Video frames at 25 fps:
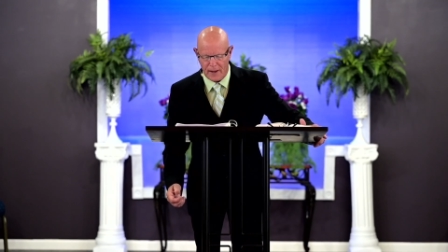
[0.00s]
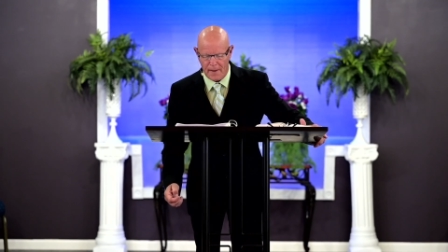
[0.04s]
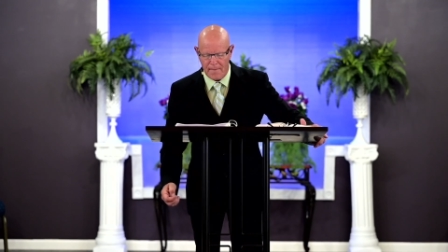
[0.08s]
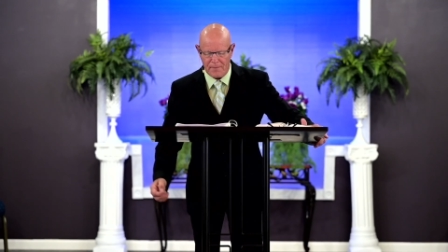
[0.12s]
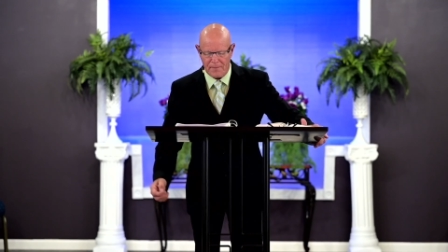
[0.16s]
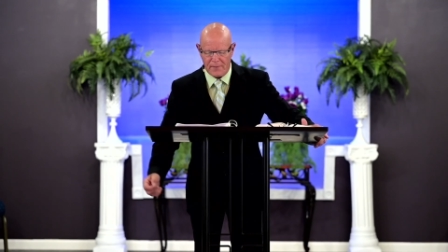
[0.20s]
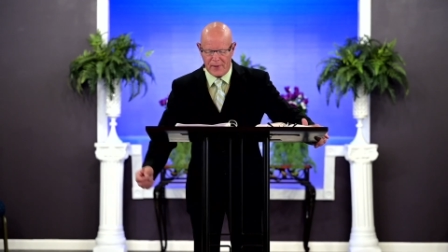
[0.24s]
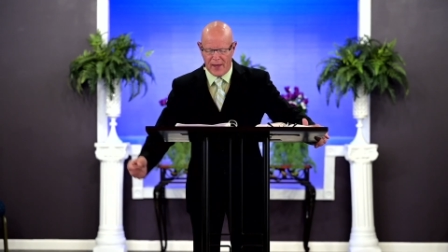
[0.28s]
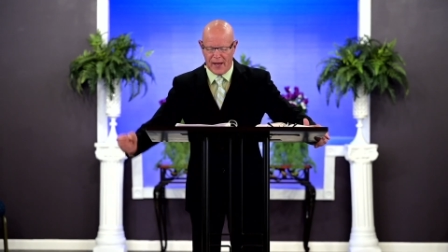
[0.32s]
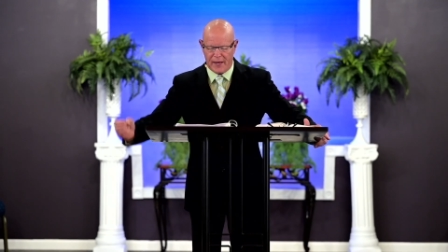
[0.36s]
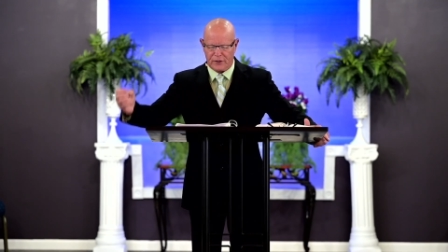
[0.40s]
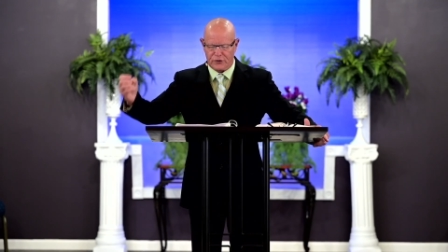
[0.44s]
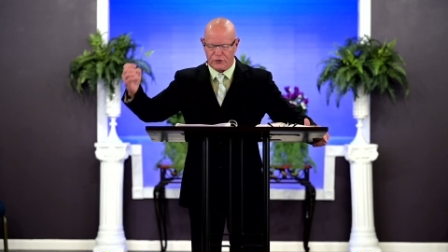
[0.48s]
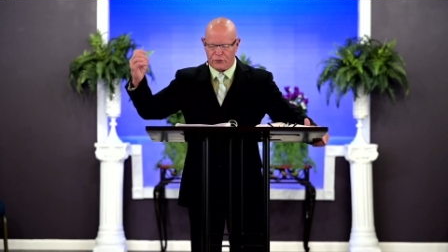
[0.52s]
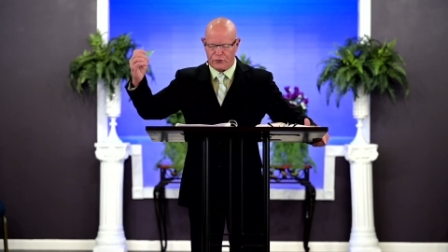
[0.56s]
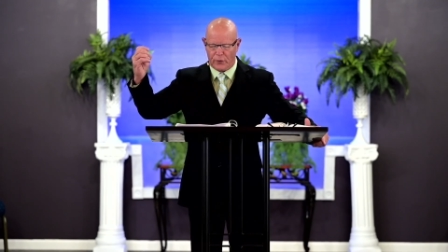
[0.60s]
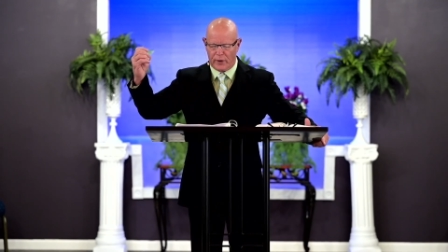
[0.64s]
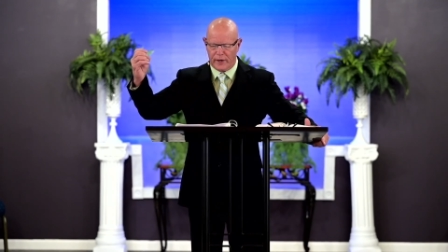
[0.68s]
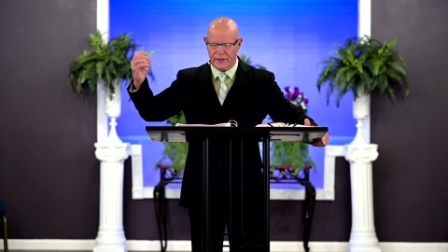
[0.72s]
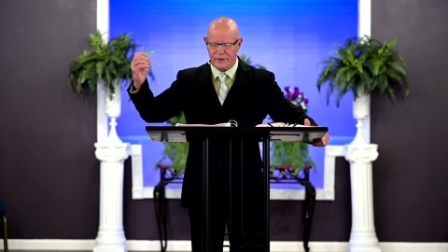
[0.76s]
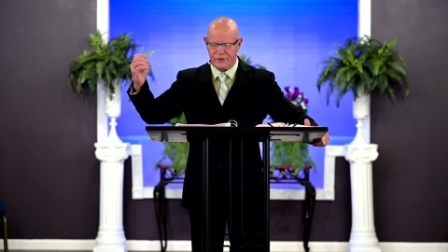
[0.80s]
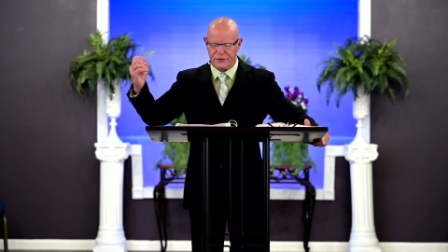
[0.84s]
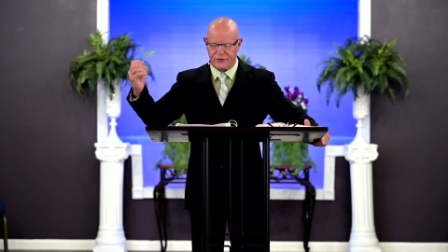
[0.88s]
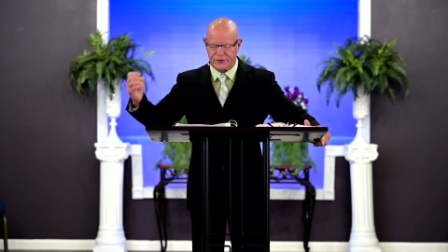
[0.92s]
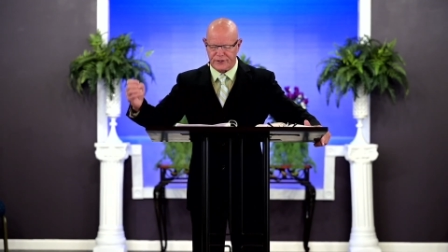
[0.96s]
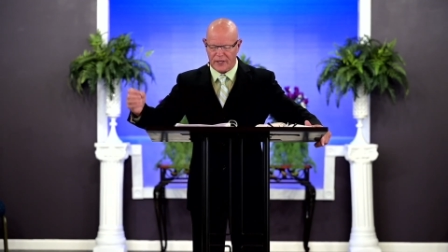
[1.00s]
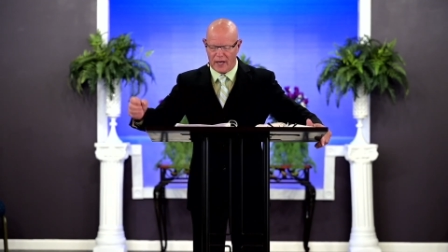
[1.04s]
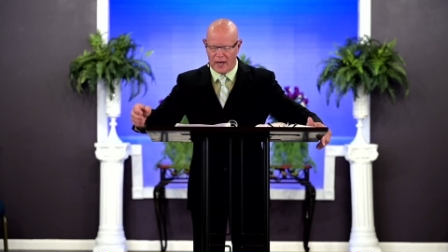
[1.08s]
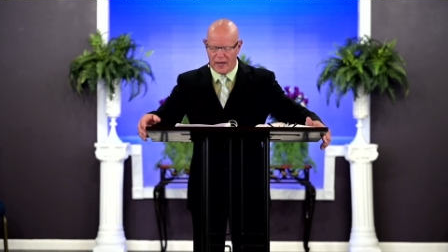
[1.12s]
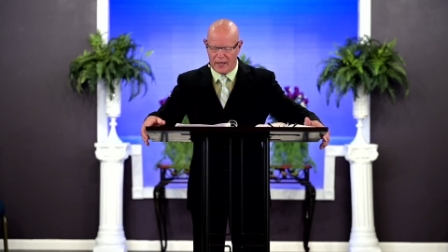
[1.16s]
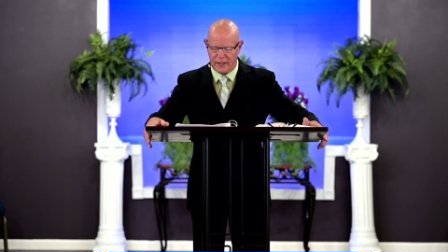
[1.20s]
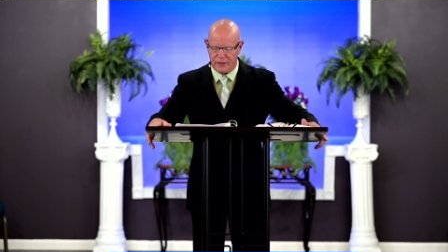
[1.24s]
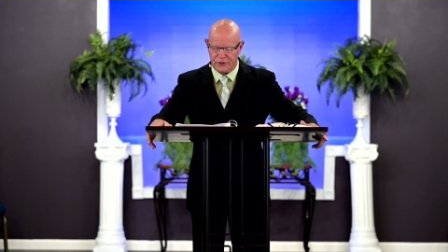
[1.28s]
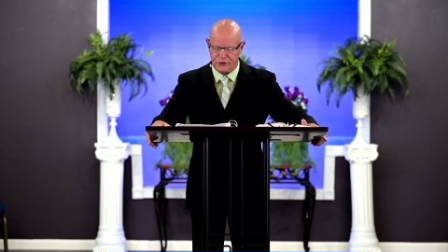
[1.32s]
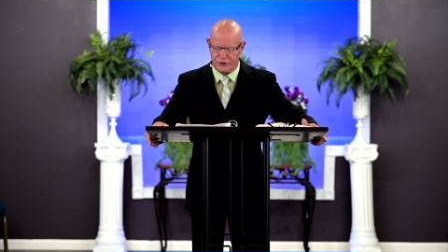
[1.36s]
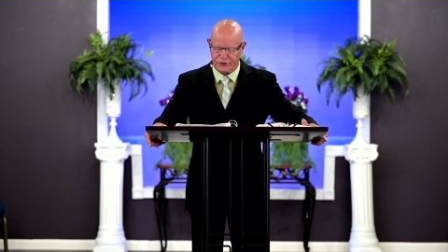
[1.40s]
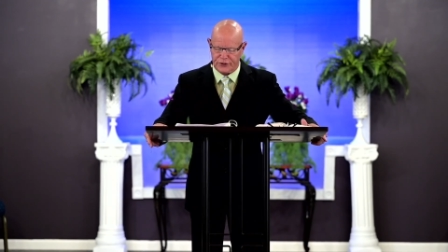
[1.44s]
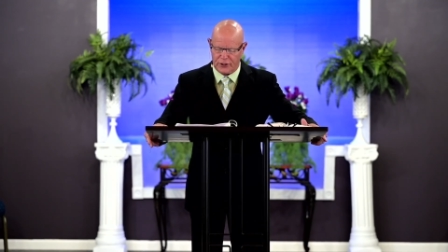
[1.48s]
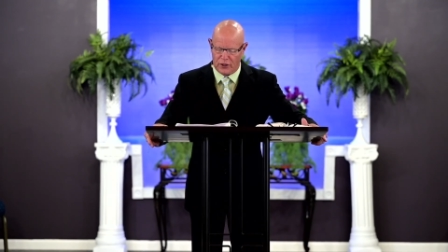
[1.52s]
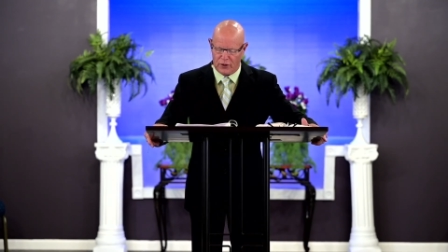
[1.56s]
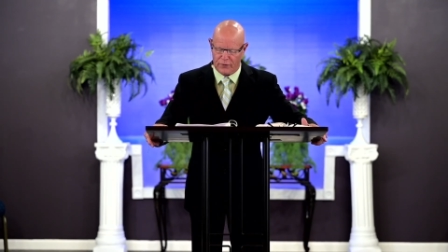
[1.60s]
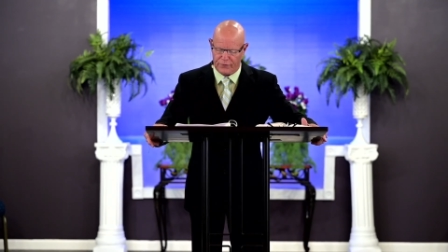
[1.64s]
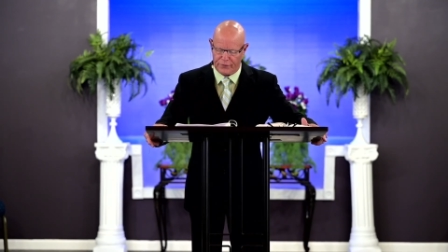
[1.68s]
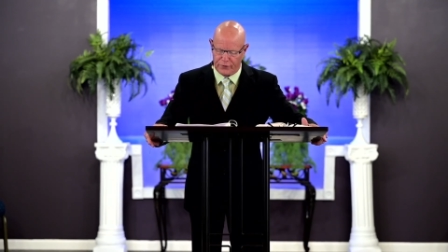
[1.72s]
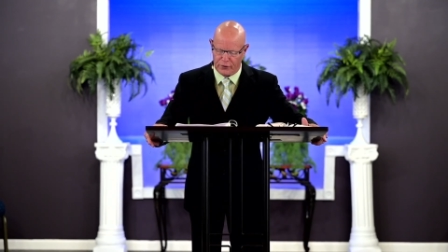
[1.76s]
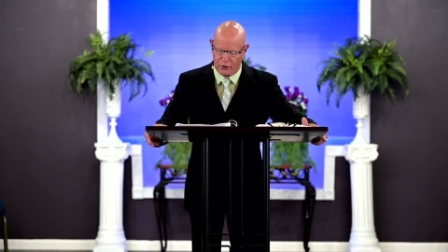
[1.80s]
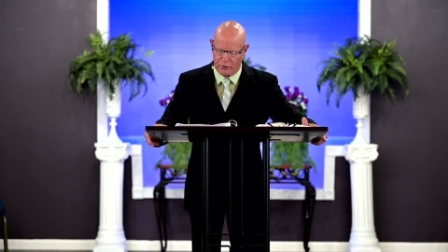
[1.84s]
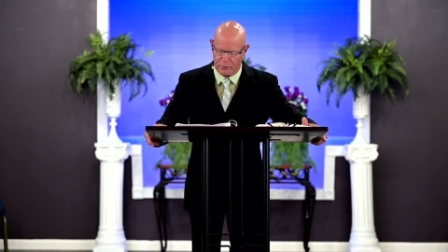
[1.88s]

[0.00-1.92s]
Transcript: and great signs shall there